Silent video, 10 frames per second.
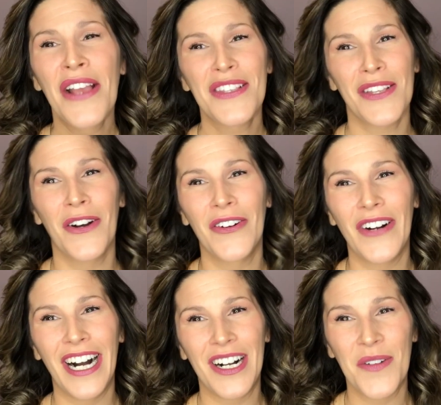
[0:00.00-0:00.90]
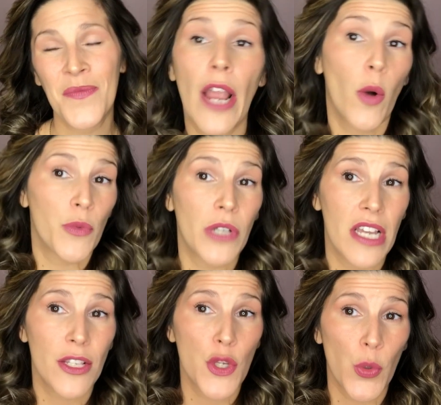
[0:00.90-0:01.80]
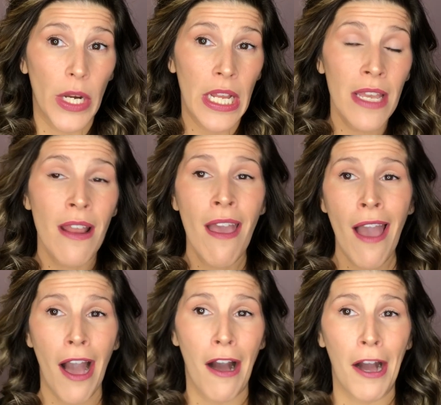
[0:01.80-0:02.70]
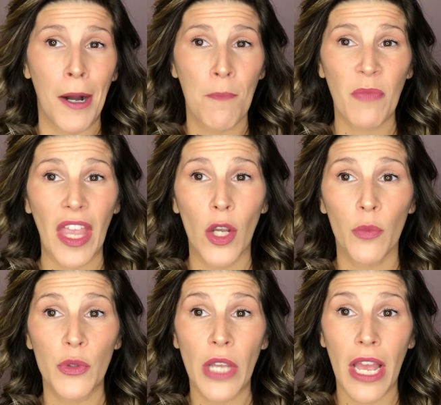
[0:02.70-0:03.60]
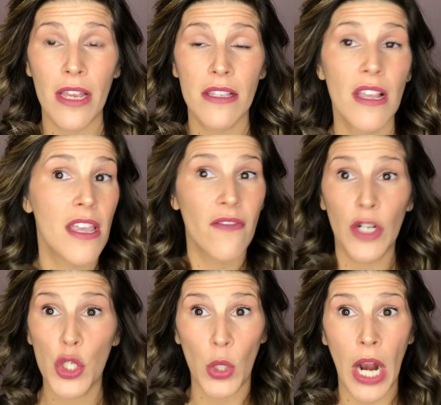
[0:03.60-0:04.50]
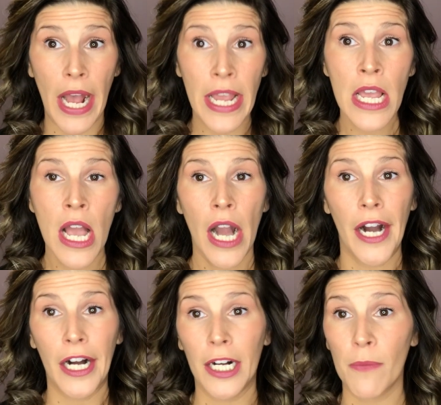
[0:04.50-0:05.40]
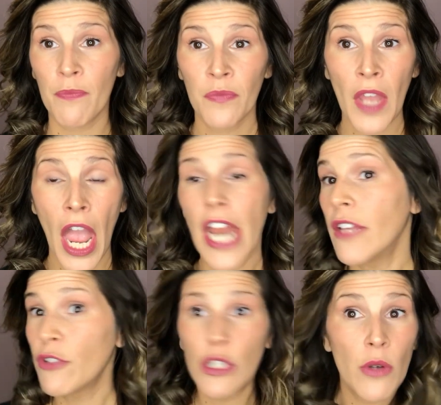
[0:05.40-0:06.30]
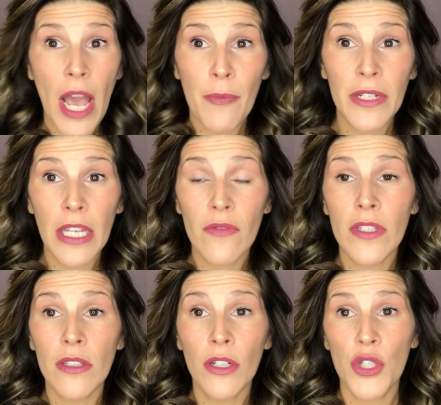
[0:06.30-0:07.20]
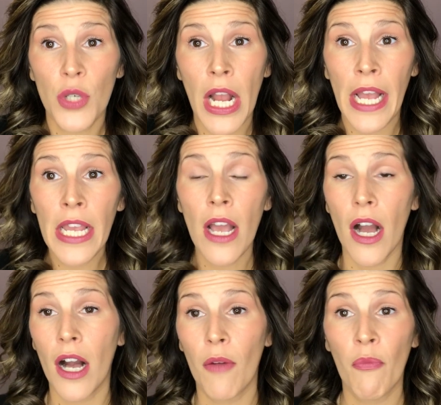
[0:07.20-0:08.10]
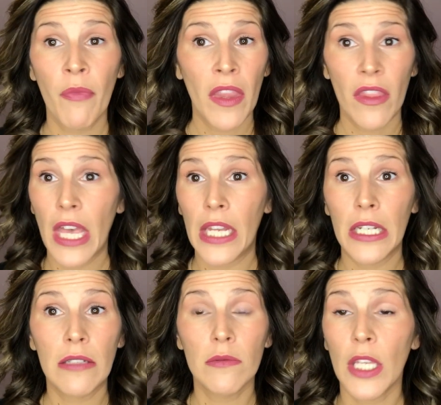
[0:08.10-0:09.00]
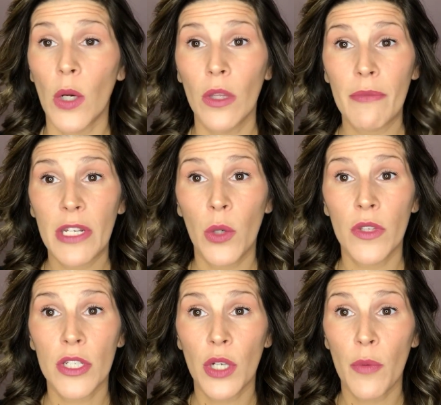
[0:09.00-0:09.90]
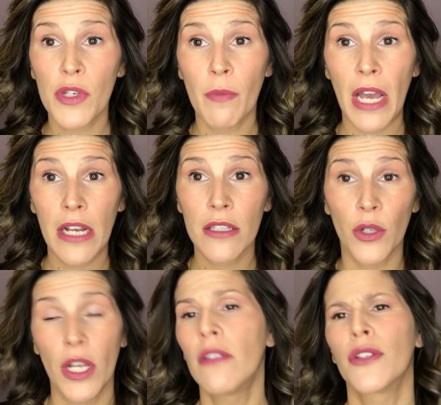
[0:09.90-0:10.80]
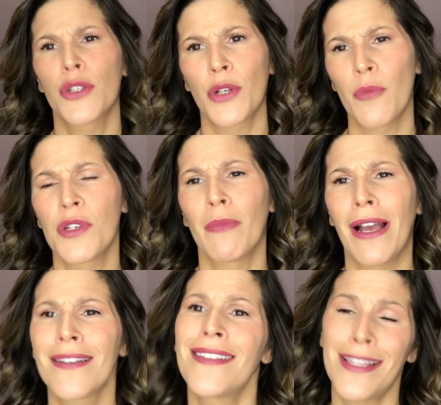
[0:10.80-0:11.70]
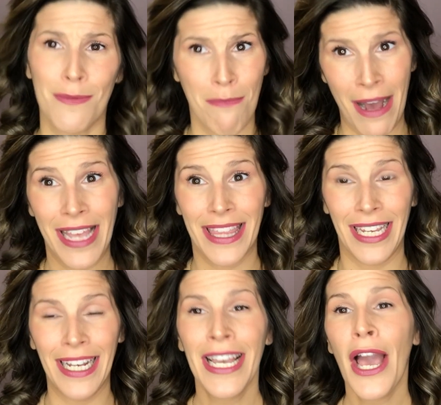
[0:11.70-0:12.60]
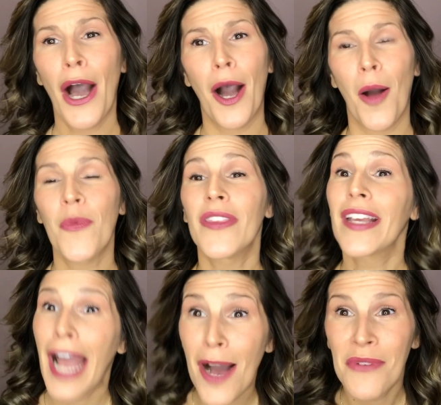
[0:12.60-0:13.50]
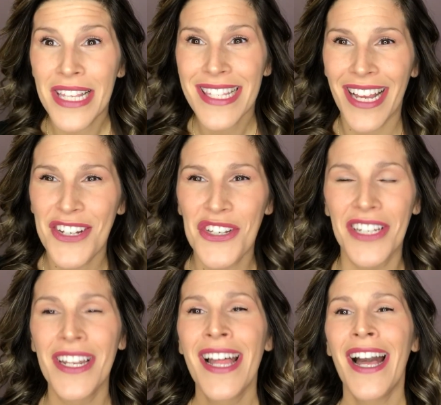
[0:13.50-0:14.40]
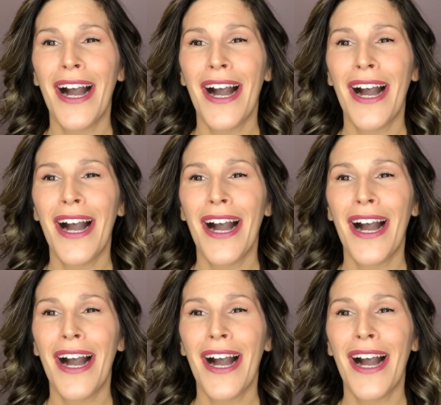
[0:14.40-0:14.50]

So I hope you guys enjoyed it. I hope you guys give it a try. And if you do happen to give this look a try, then, you know, let me know in the description box, or in the description box, that's my thing, in the comment section,